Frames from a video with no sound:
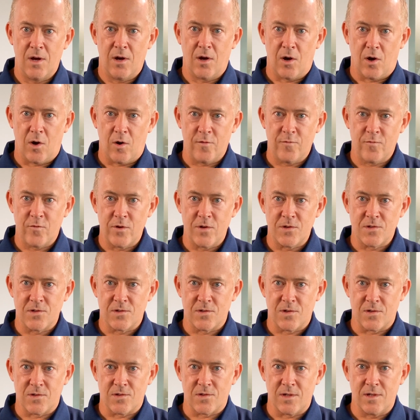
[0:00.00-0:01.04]
all
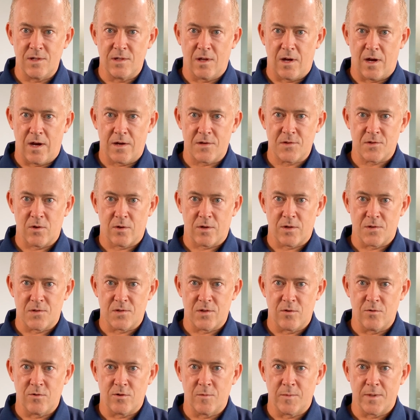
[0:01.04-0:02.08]
freezes and seat locks are
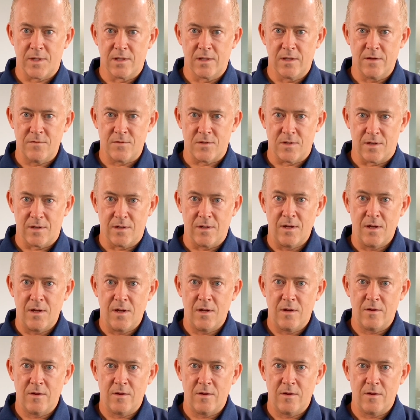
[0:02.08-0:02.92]
considered to be lifted